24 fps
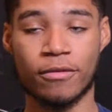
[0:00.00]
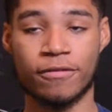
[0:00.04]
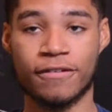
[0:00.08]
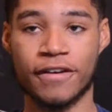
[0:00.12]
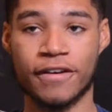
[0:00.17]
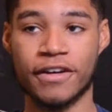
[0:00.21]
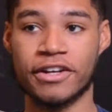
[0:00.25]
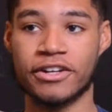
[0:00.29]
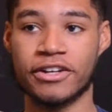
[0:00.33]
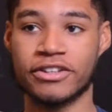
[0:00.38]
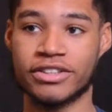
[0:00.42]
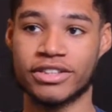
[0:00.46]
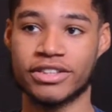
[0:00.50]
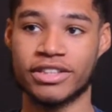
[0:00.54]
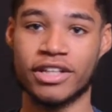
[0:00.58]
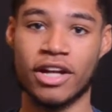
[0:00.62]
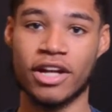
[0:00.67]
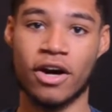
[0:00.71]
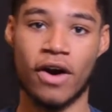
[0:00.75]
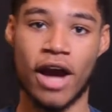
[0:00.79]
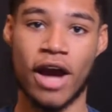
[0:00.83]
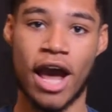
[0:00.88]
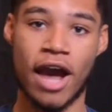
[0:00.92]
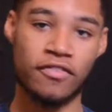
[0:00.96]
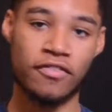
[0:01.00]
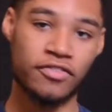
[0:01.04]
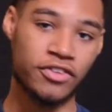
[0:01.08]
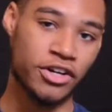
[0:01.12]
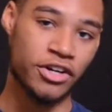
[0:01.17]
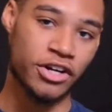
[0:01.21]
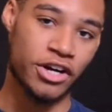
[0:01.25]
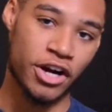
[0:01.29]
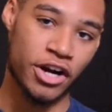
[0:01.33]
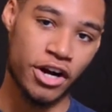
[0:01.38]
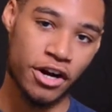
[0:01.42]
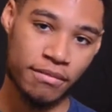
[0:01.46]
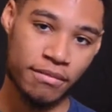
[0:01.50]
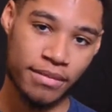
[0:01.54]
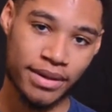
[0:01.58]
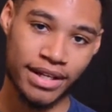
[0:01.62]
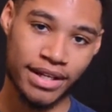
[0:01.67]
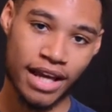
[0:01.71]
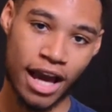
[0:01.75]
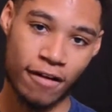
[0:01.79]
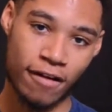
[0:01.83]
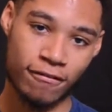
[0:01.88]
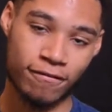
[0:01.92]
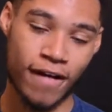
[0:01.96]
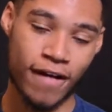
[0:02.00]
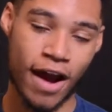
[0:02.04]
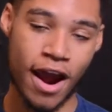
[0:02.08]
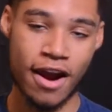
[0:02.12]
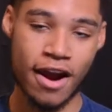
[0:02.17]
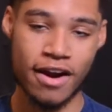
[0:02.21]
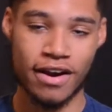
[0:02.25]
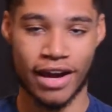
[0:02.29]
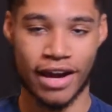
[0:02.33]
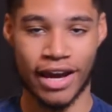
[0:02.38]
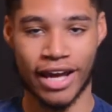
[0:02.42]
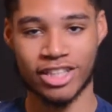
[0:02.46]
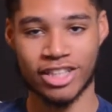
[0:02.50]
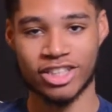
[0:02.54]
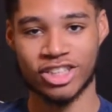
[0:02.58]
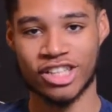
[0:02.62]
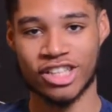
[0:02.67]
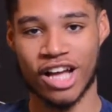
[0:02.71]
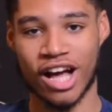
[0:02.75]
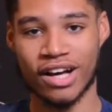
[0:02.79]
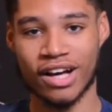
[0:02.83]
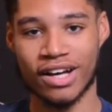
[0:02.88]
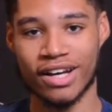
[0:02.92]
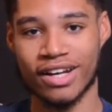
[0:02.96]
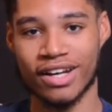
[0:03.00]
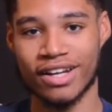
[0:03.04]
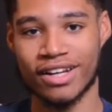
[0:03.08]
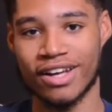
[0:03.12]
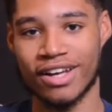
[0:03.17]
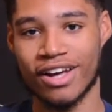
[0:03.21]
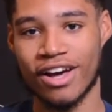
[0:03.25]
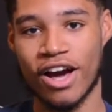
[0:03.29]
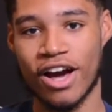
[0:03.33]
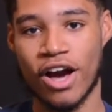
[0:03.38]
figures. After Herman got fired, I guess Shaka